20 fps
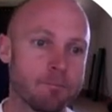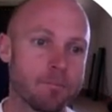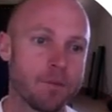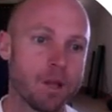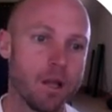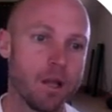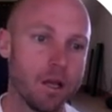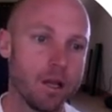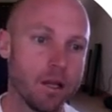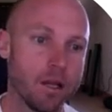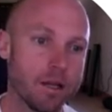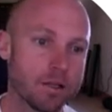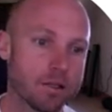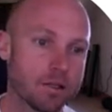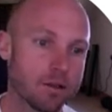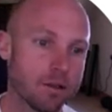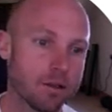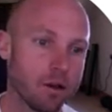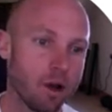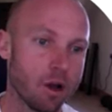And
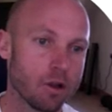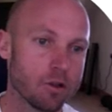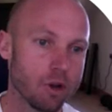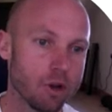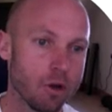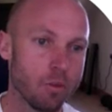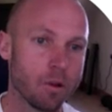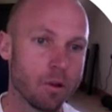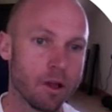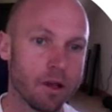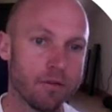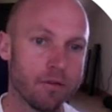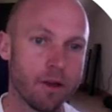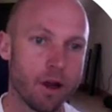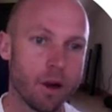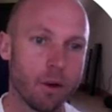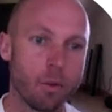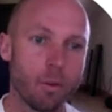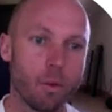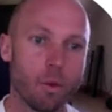I do believe
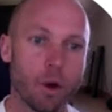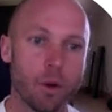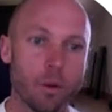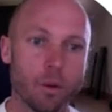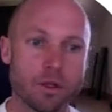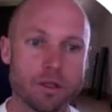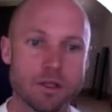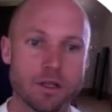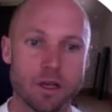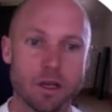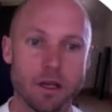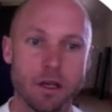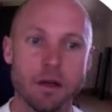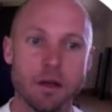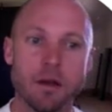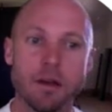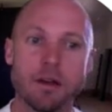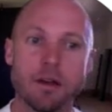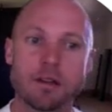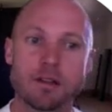that we would see
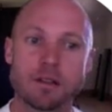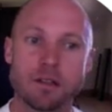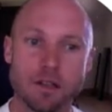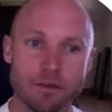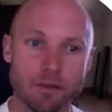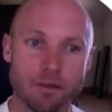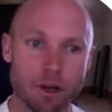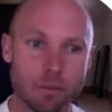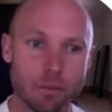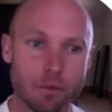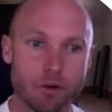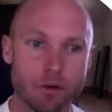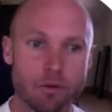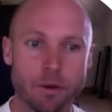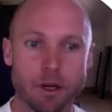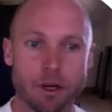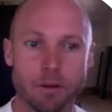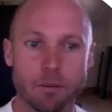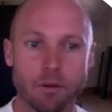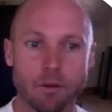significant
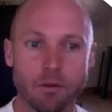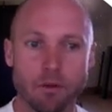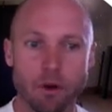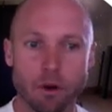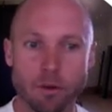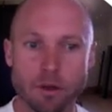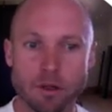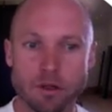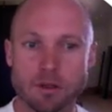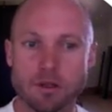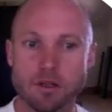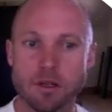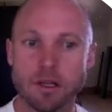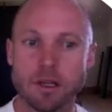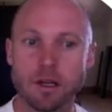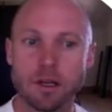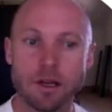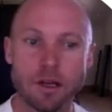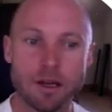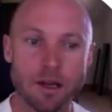improvement in performance,
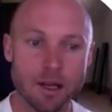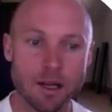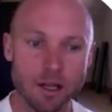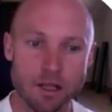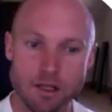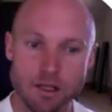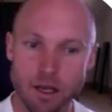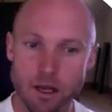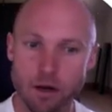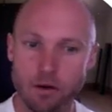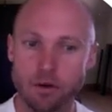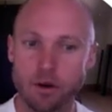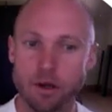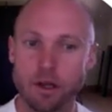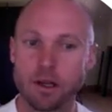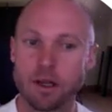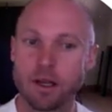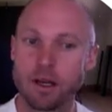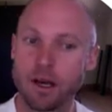in knee integrity, in